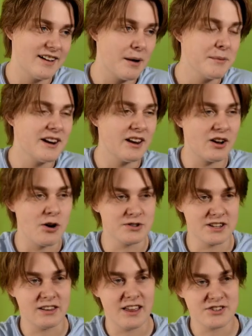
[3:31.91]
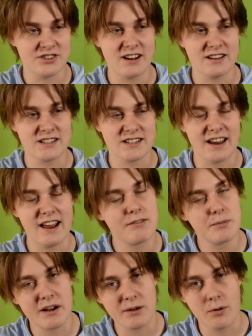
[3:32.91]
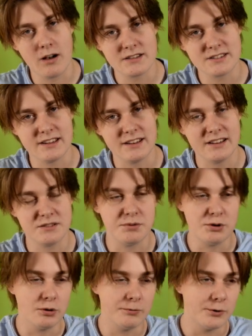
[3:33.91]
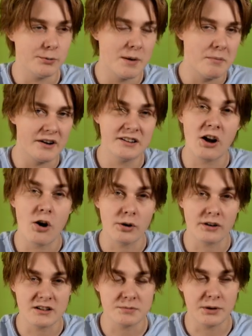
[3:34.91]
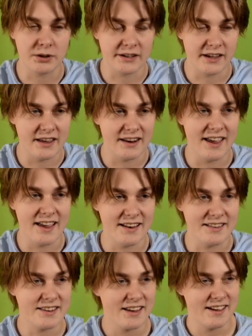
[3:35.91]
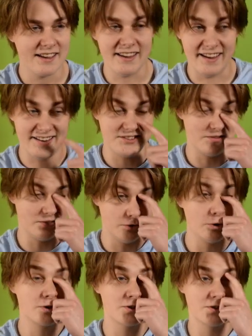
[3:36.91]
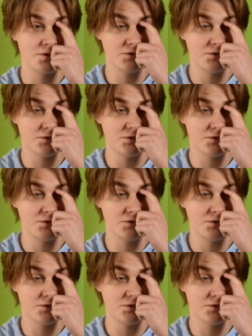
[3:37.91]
mean, it goes in a legendary set. Everybody wants it. It's beautiful. My buddy Coconut's building it, and it looks